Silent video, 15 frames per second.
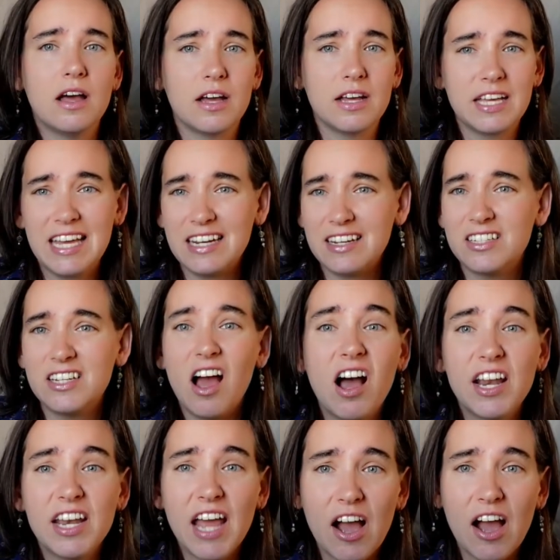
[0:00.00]
get a
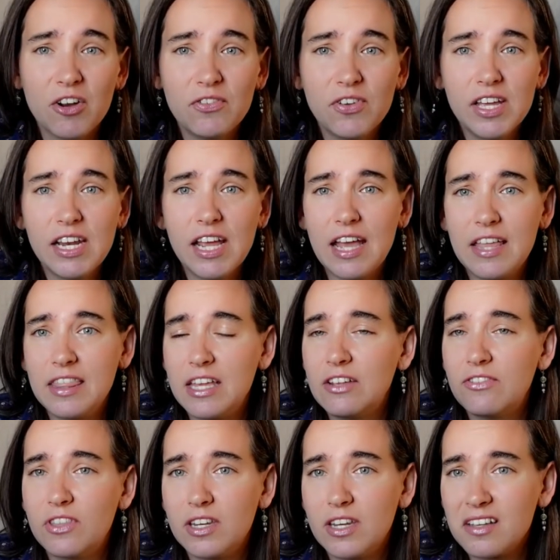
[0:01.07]
ton out of it, and then if
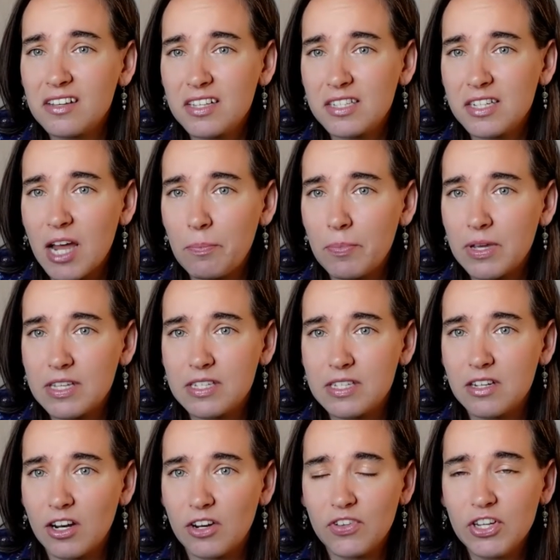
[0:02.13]
the next topic is
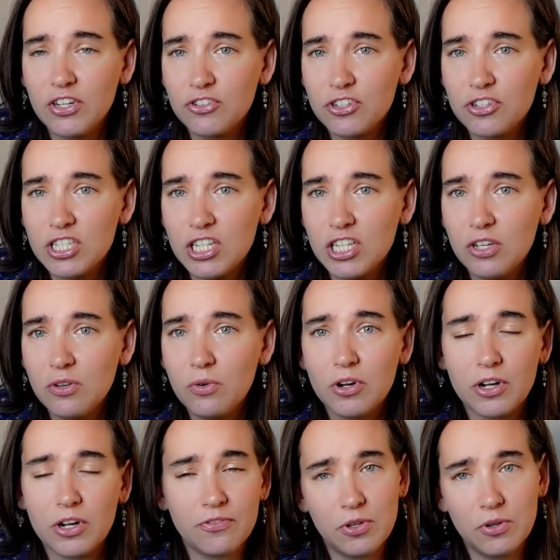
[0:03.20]
not of interest to you, or
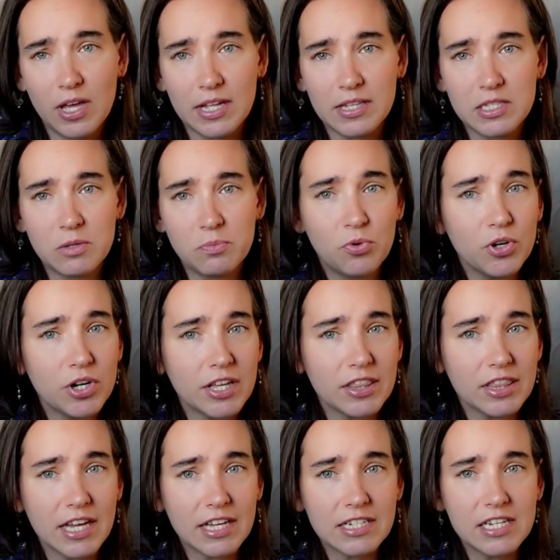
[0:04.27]
if you can't support at
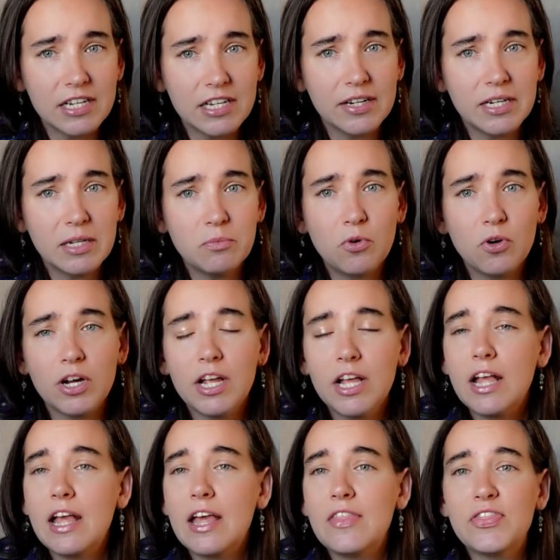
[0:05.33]
that tier anymore,
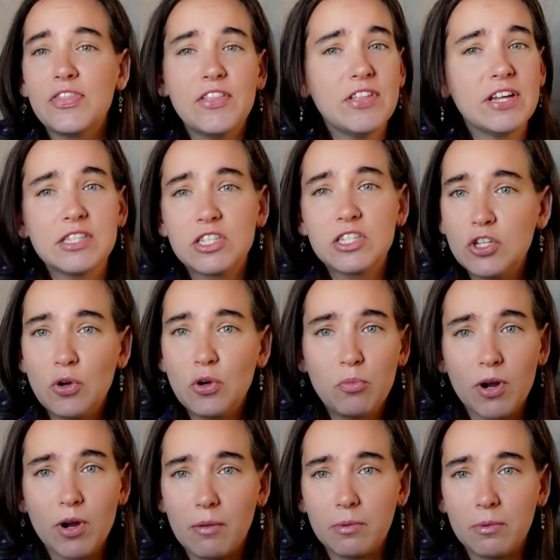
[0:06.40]
then that's no
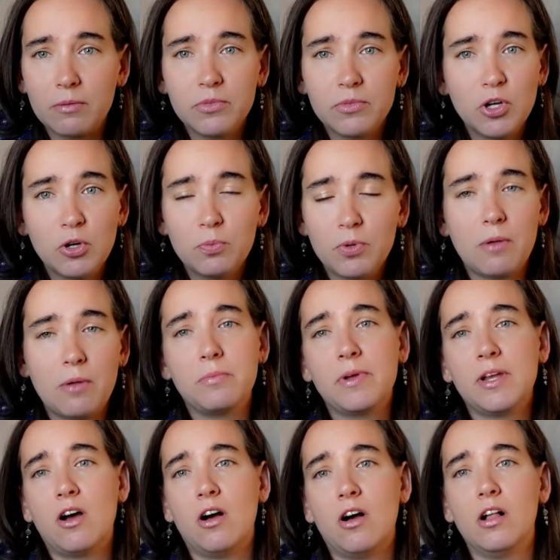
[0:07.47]
problem
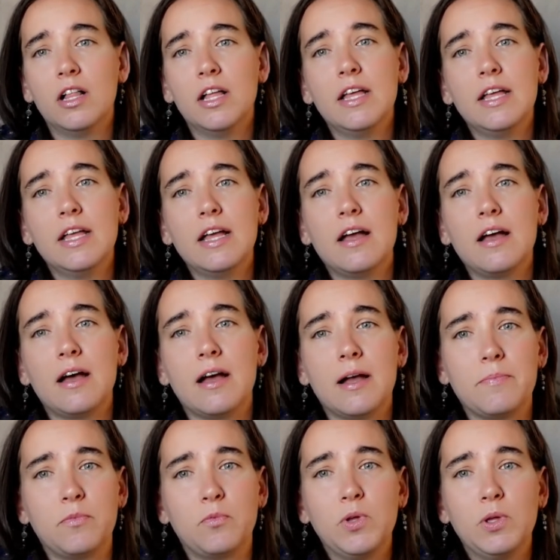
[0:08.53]
at all.
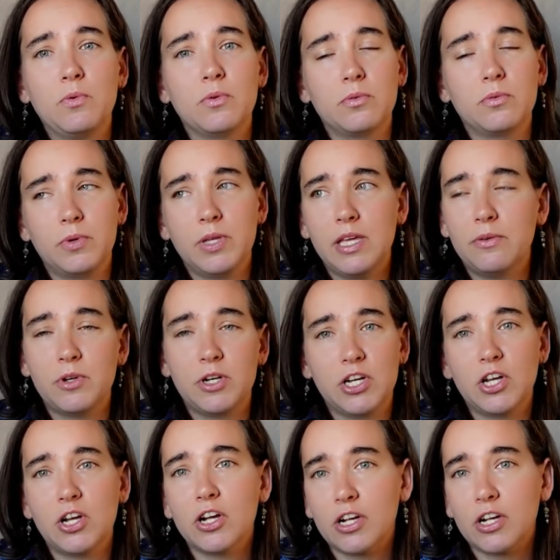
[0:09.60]
We would
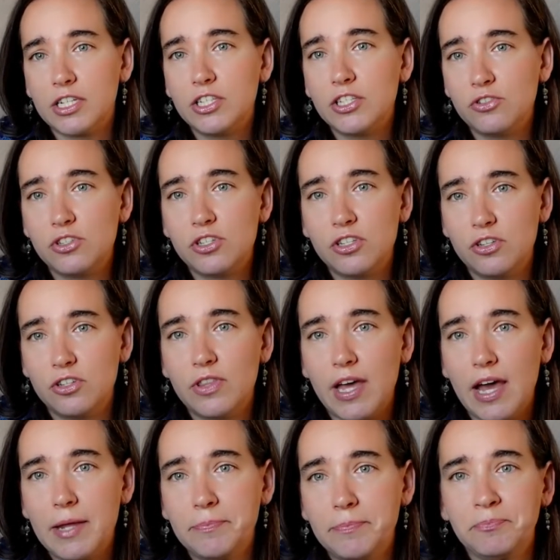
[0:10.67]
encourage you to do
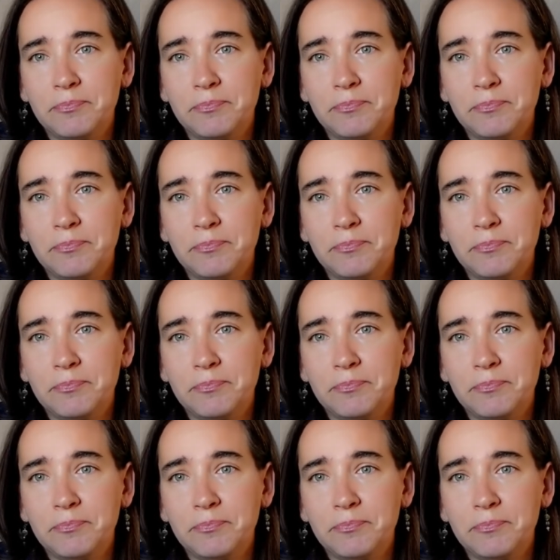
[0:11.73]
that.